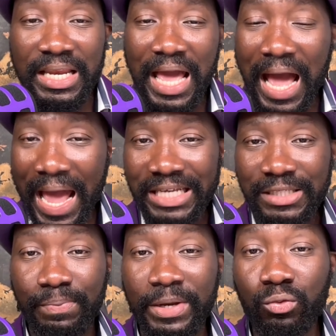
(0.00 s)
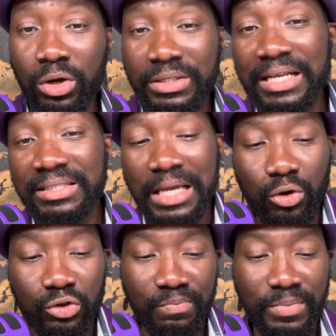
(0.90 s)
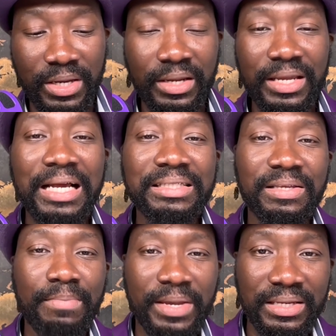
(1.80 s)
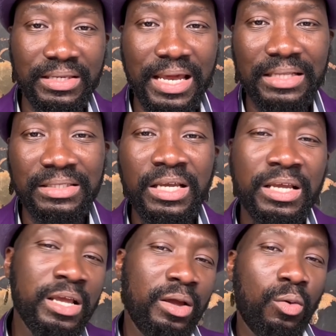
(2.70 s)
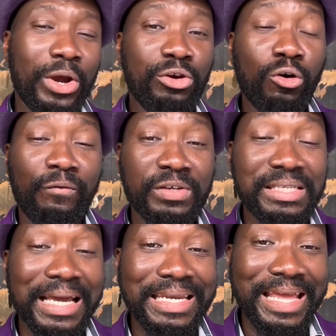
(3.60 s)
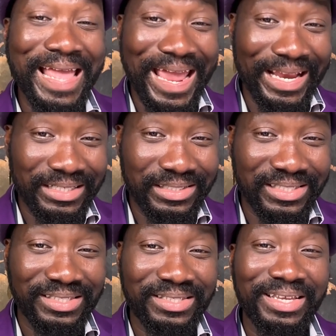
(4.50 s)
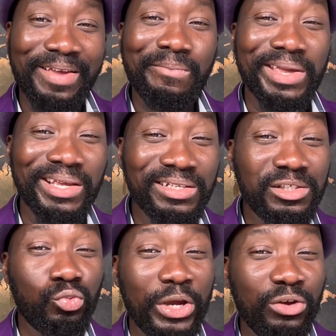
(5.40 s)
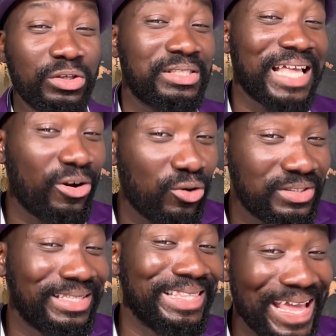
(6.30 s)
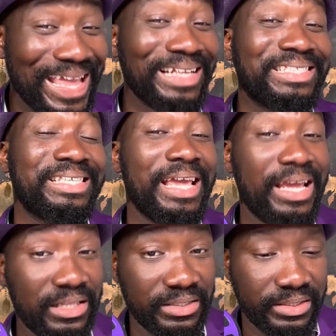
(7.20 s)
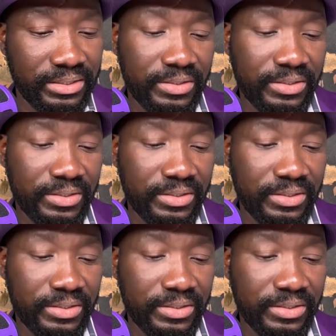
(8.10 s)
I explained what that status means. It doesn't mean that when your visa day ends. It means when your status date ends.